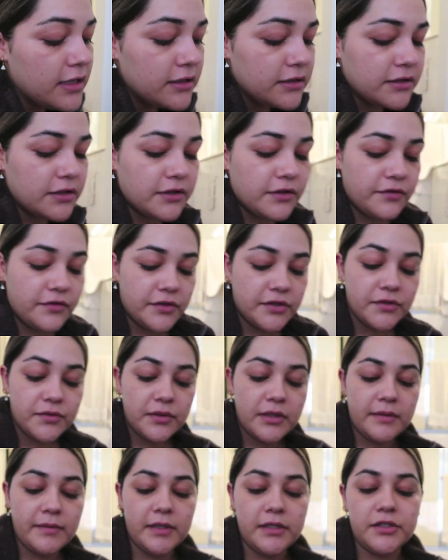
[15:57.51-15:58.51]
So the first
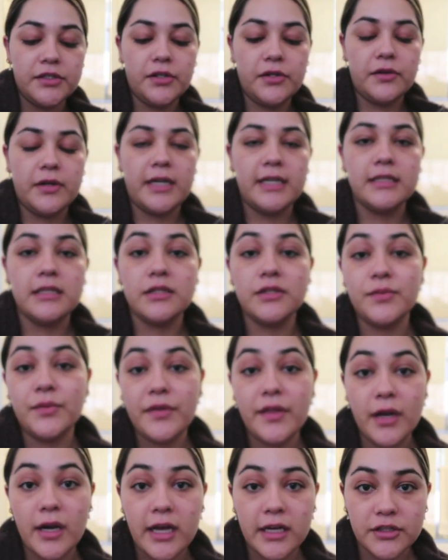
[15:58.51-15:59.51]
one I'm going to show you guys is one
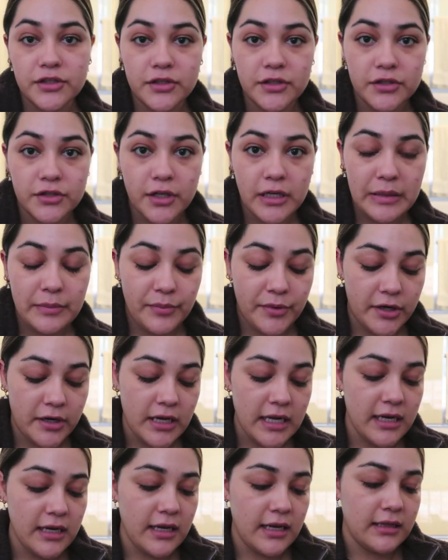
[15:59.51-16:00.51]
that I actually started
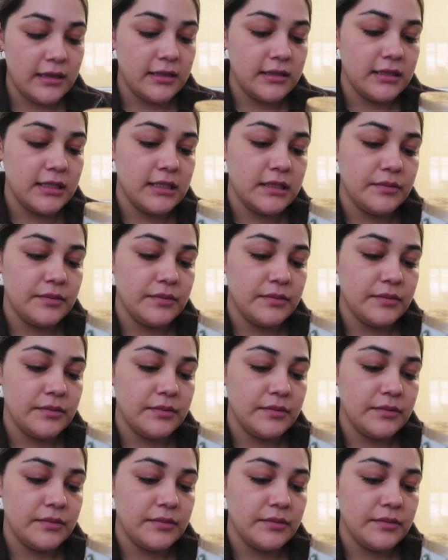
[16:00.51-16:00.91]
burning, and this